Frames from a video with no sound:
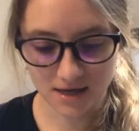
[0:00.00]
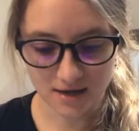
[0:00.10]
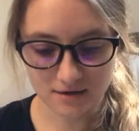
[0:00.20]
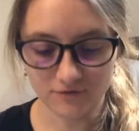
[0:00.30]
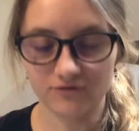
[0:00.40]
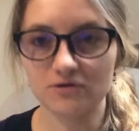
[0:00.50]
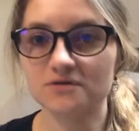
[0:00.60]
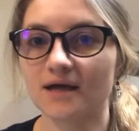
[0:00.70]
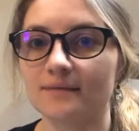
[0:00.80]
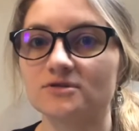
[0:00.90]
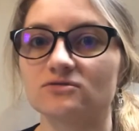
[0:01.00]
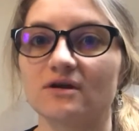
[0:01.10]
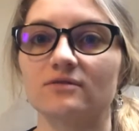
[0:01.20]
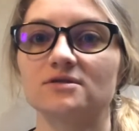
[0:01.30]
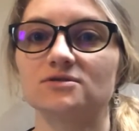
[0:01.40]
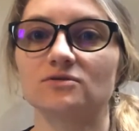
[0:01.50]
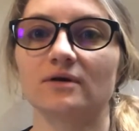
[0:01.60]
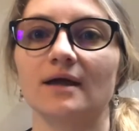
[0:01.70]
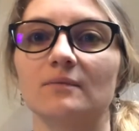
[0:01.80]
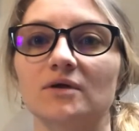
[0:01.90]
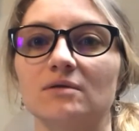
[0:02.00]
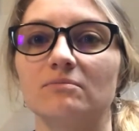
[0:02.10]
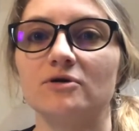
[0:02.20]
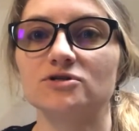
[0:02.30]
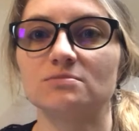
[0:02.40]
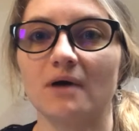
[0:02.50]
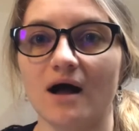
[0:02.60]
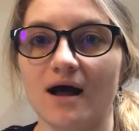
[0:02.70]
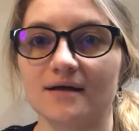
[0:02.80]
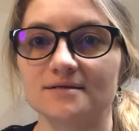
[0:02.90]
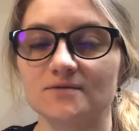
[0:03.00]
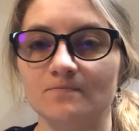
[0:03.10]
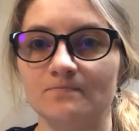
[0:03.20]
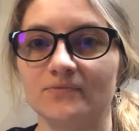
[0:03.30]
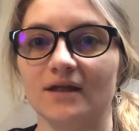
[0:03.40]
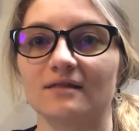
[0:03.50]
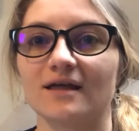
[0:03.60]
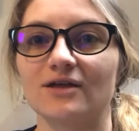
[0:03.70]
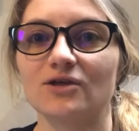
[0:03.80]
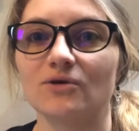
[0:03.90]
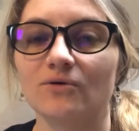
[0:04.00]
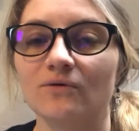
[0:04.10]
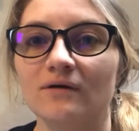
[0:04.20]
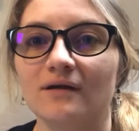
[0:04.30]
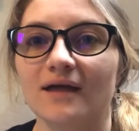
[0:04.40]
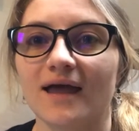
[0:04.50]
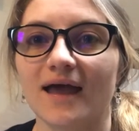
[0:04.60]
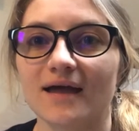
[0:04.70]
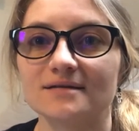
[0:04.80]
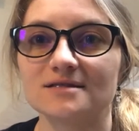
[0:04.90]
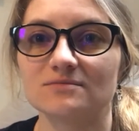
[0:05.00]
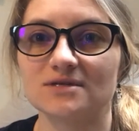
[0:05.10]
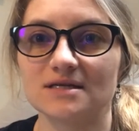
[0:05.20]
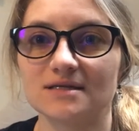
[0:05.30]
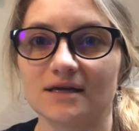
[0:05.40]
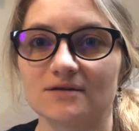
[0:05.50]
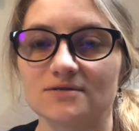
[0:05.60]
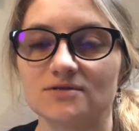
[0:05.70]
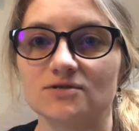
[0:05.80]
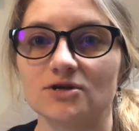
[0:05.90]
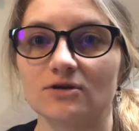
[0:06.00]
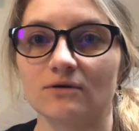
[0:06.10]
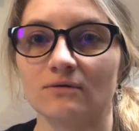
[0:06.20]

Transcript: And a few times throughout the story, I'm going to push pause and let you add some details to